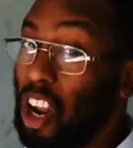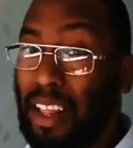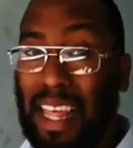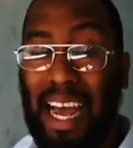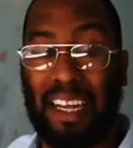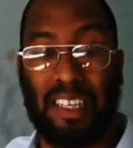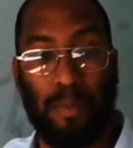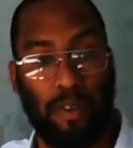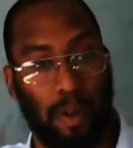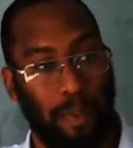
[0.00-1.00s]
a lot that has
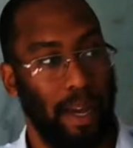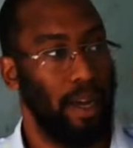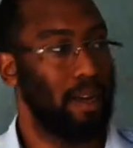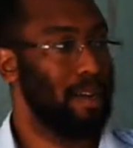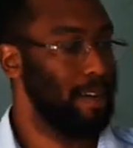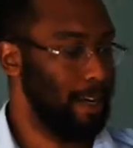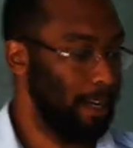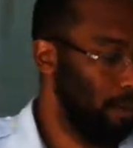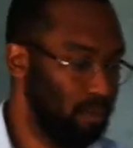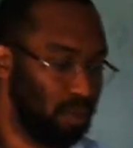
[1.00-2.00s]
to be repaired.
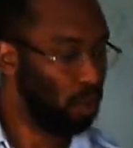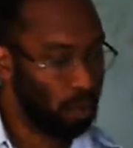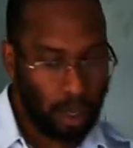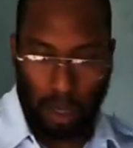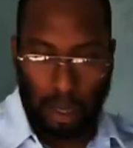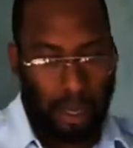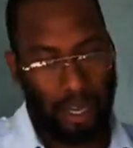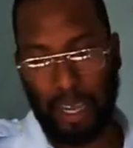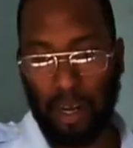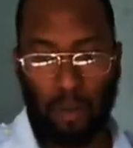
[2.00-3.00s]
So
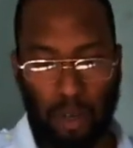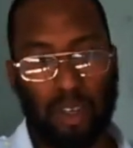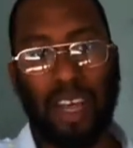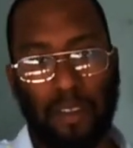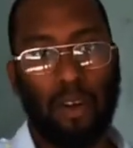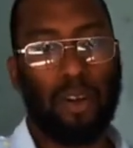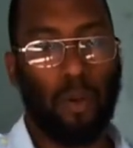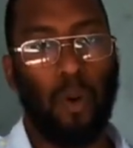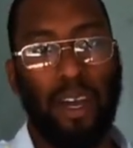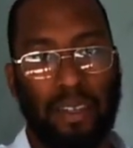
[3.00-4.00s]
again, we just have to look
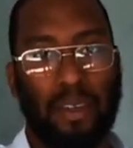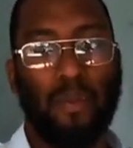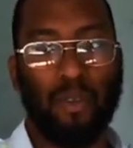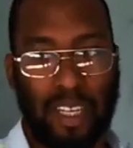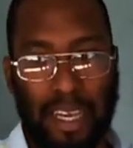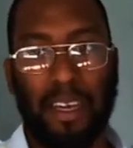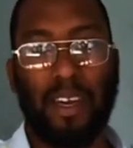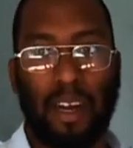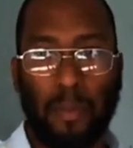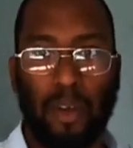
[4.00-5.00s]
at what is the most
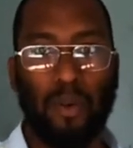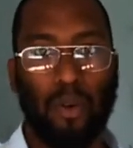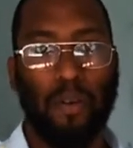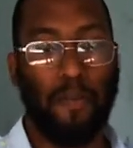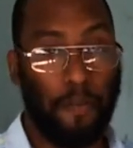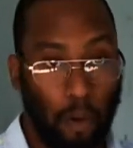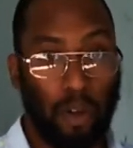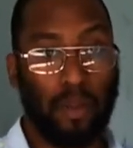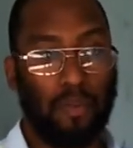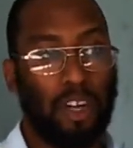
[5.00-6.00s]
economical
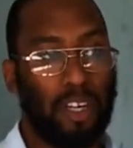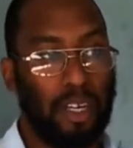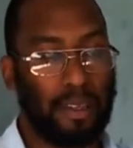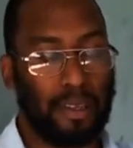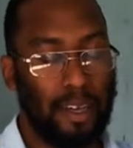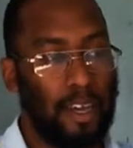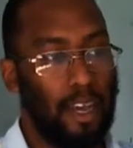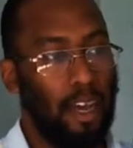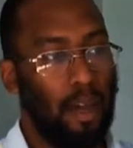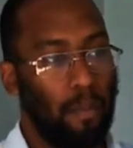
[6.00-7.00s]
for the project.
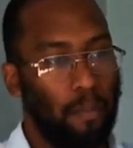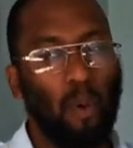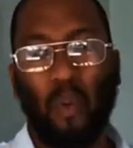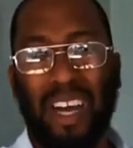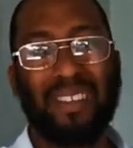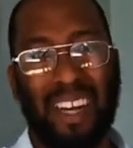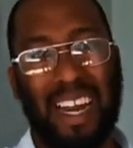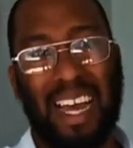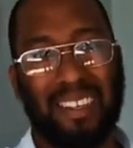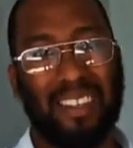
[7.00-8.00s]
but what is going
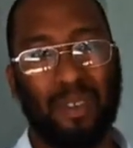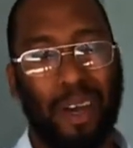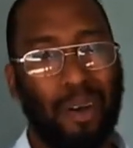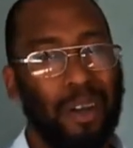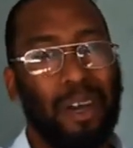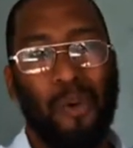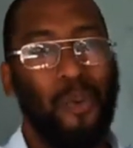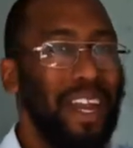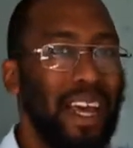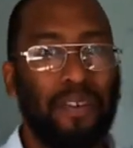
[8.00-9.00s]
to last as well.
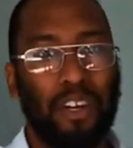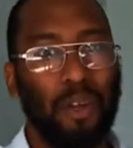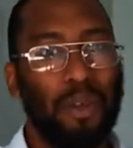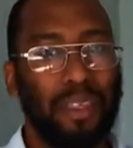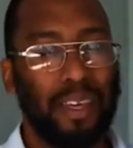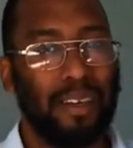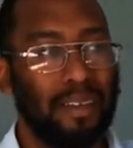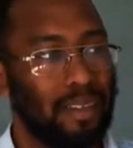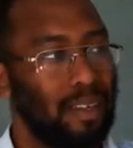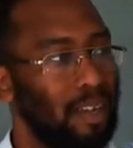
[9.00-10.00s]
We never do
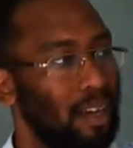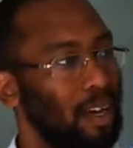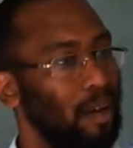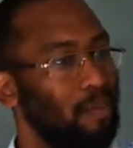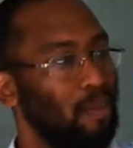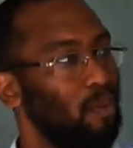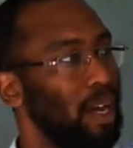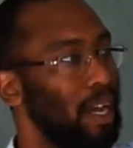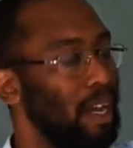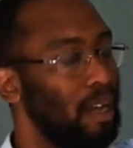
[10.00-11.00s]
things
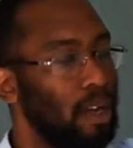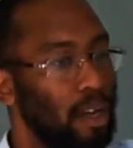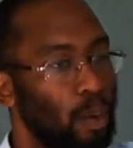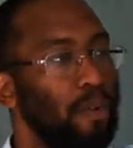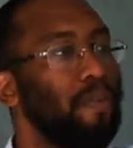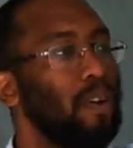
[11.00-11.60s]
where we